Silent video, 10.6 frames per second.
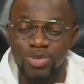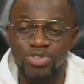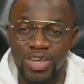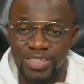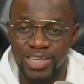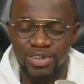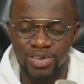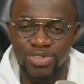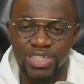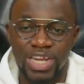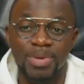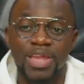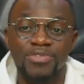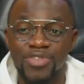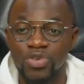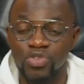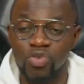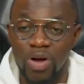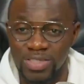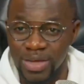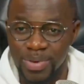to your channel no se de be di video to
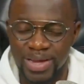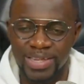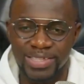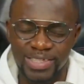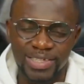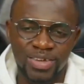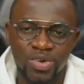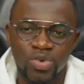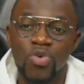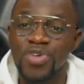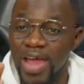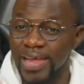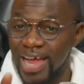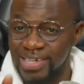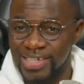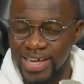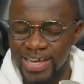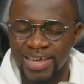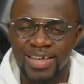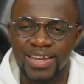ansa be kan ti uwi aya share